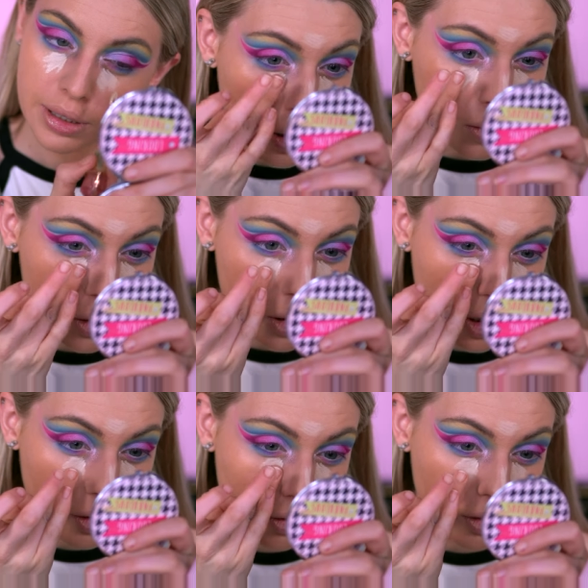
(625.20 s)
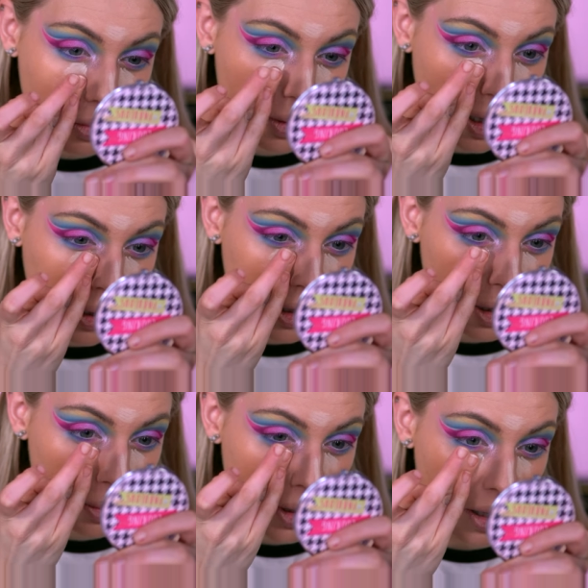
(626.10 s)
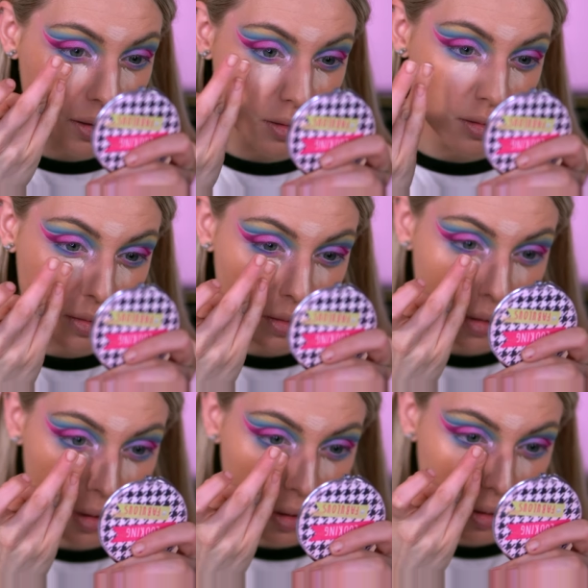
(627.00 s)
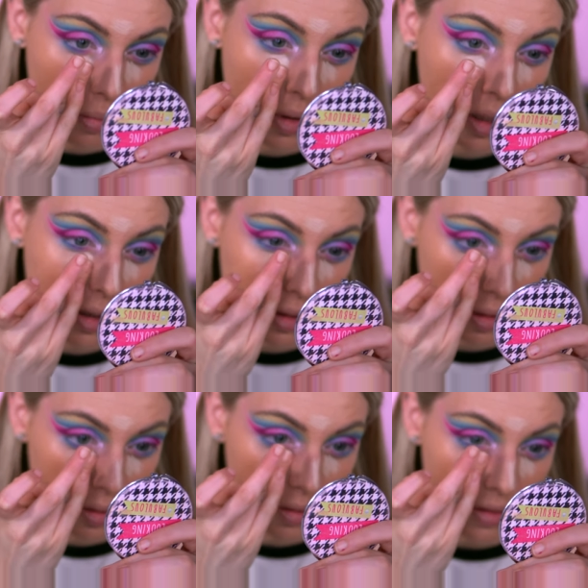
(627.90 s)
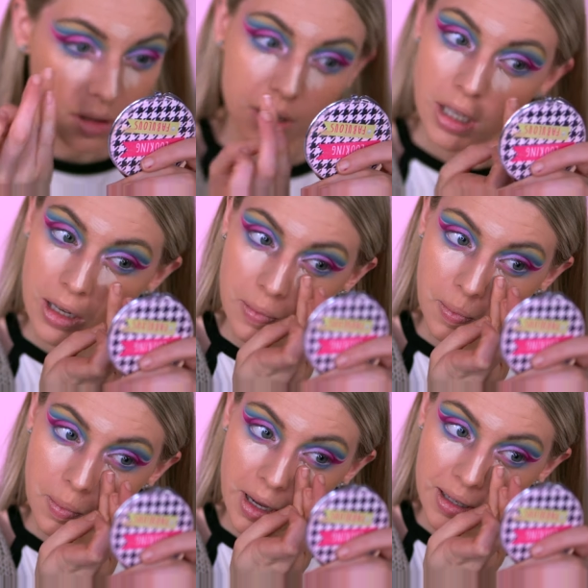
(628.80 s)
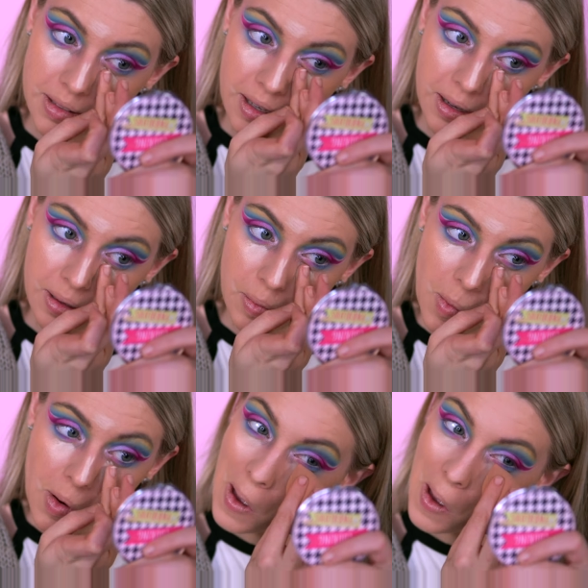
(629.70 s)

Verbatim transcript: I'm just going to rub that in a bit in my skin, pat it in.